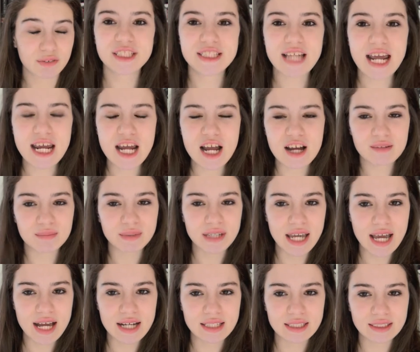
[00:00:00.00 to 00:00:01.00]
Today I'm
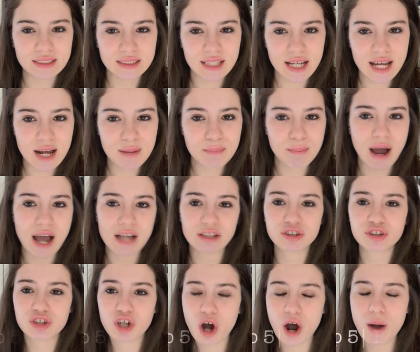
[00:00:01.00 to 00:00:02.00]
counting down my
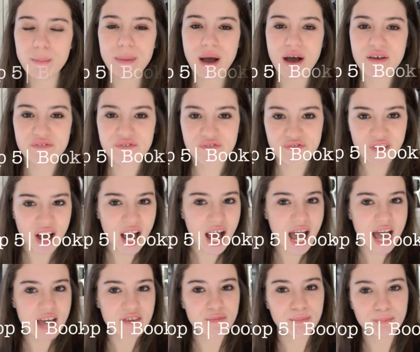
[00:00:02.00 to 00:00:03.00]
top
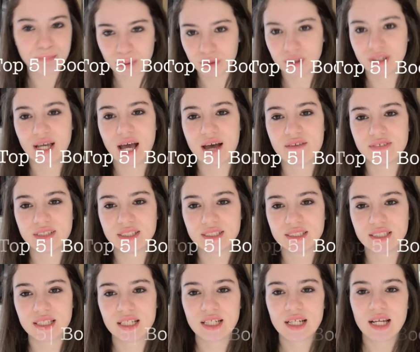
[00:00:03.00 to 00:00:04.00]
five book covers
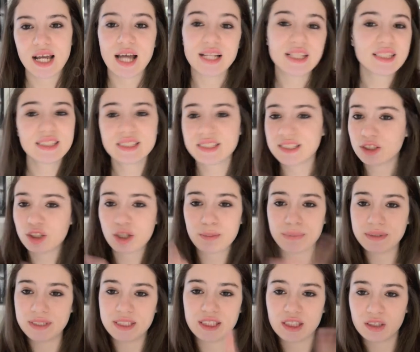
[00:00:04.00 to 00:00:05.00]
and this is in no
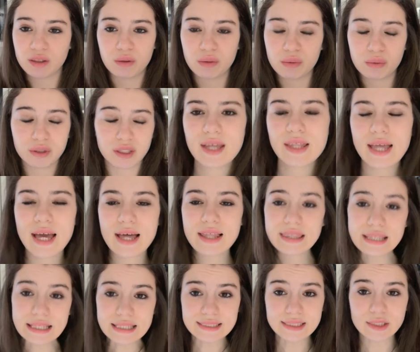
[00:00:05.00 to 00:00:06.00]
particular order. Now these